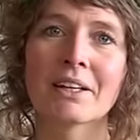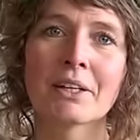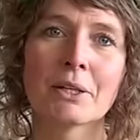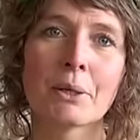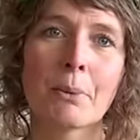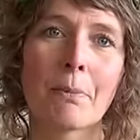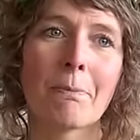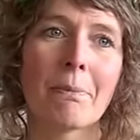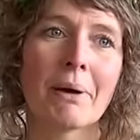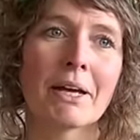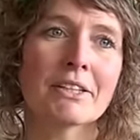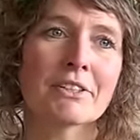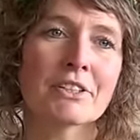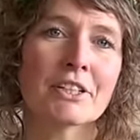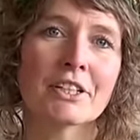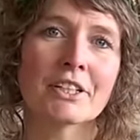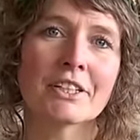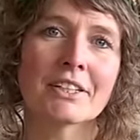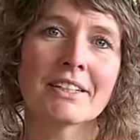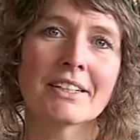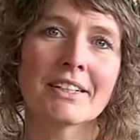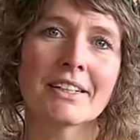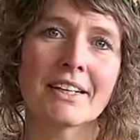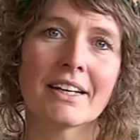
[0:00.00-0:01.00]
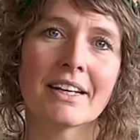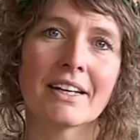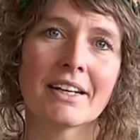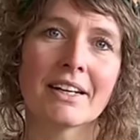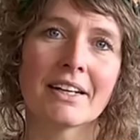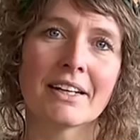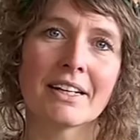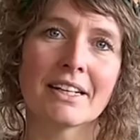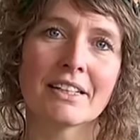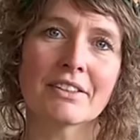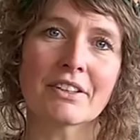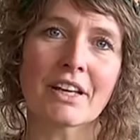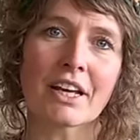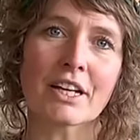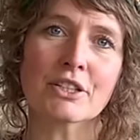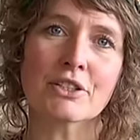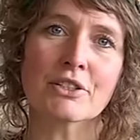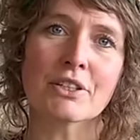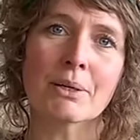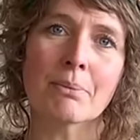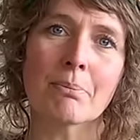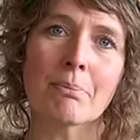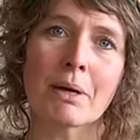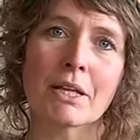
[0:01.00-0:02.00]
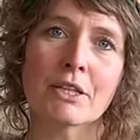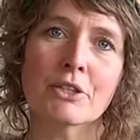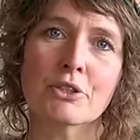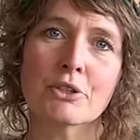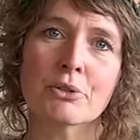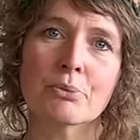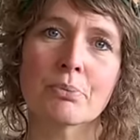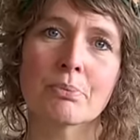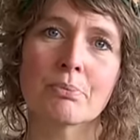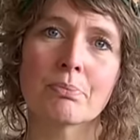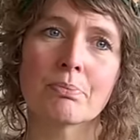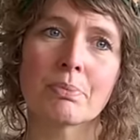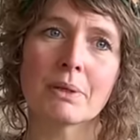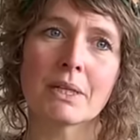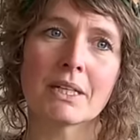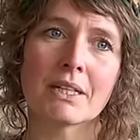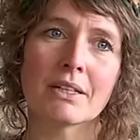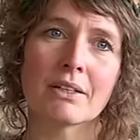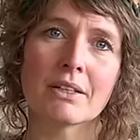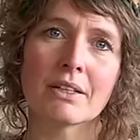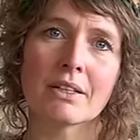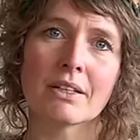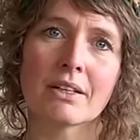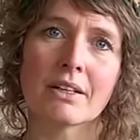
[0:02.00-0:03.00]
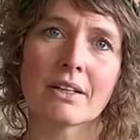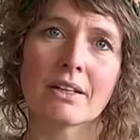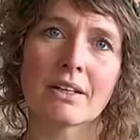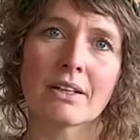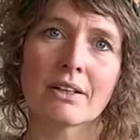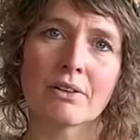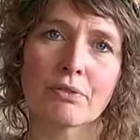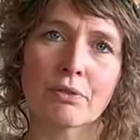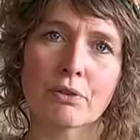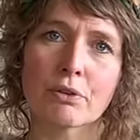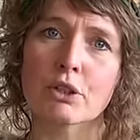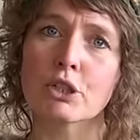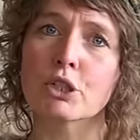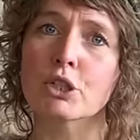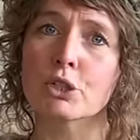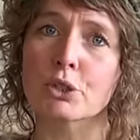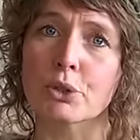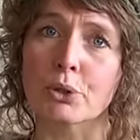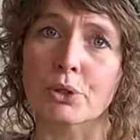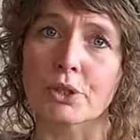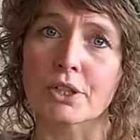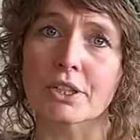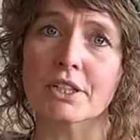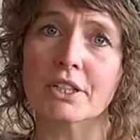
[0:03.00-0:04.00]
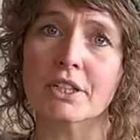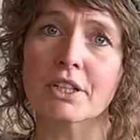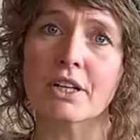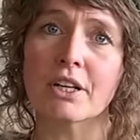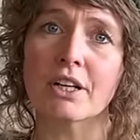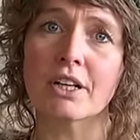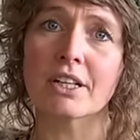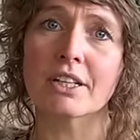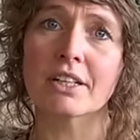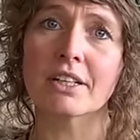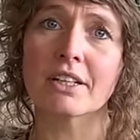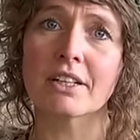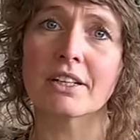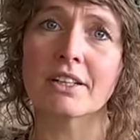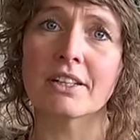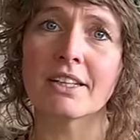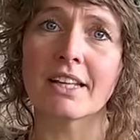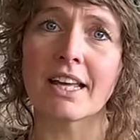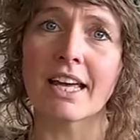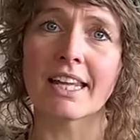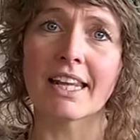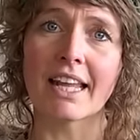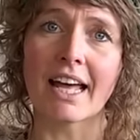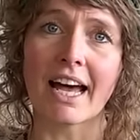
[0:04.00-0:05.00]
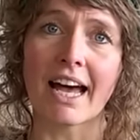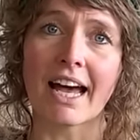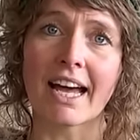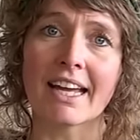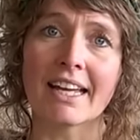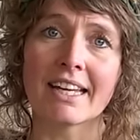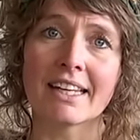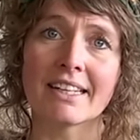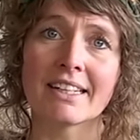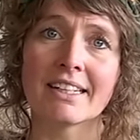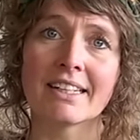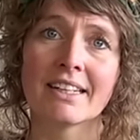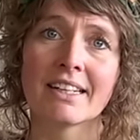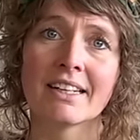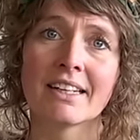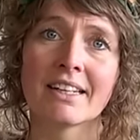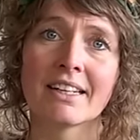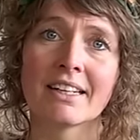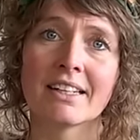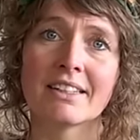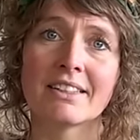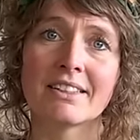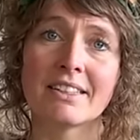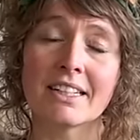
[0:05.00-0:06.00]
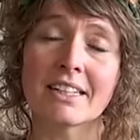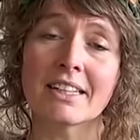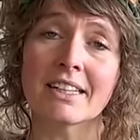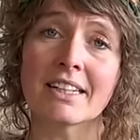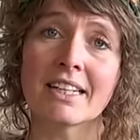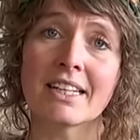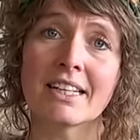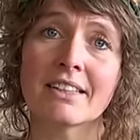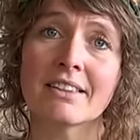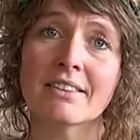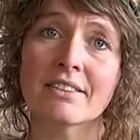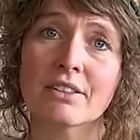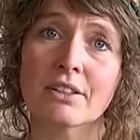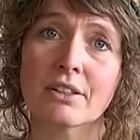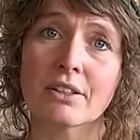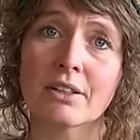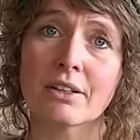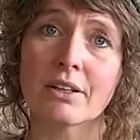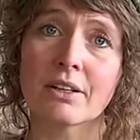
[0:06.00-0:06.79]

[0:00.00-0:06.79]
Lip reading: The pattern is actually meant to be for a shorter cardigan. And I did knit